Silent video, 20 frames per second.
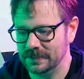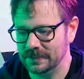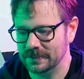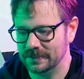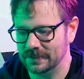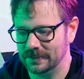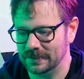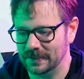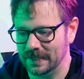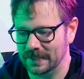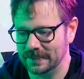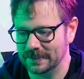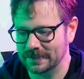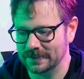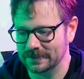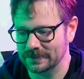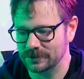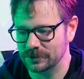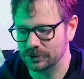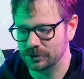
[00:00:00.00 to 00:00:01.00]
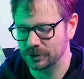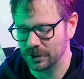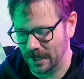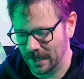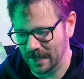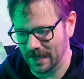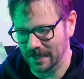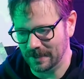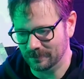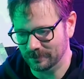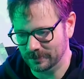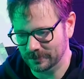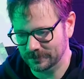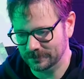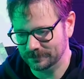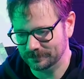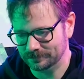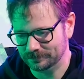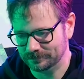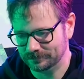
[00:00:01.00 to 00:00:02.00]
it like a job
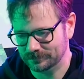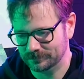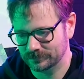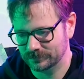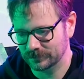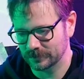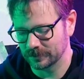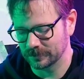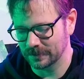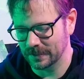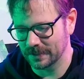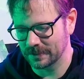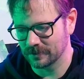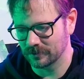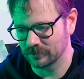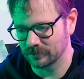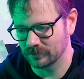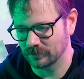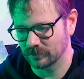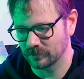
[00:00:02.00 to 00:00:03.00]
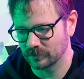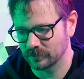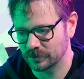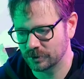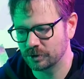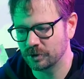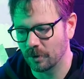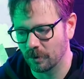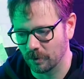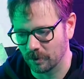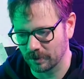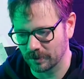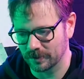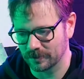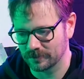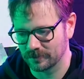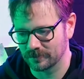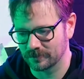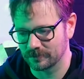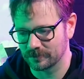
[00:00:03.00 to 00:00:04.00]
or like a chore
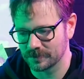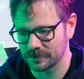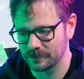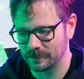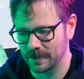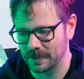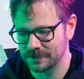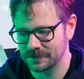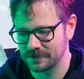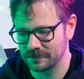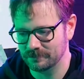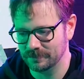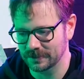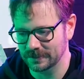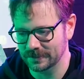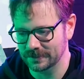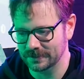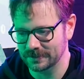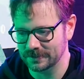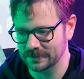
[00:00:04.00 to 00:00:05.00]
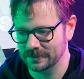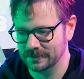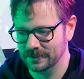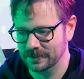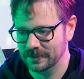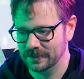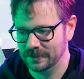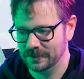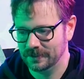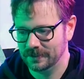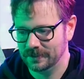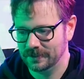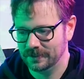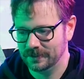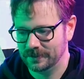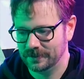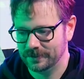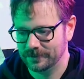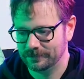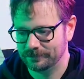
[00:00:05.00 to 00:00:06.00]
or responsibility.
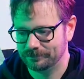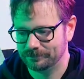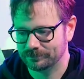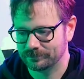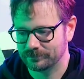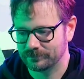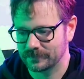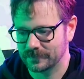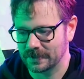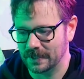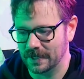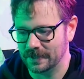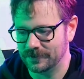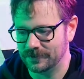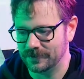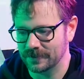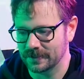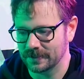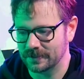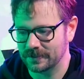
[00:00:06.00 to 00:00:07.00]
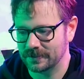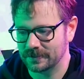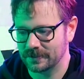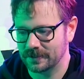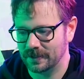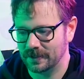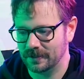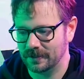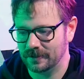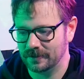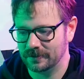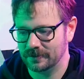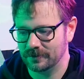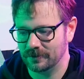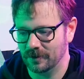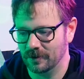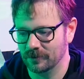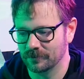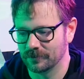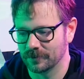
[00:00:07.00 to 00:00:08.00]
I think
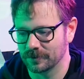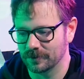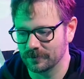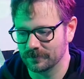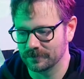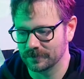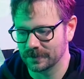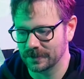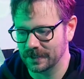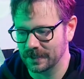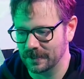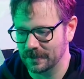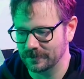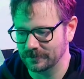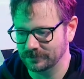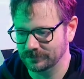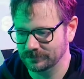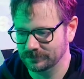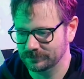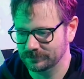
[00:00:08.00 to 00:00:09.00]
over and over again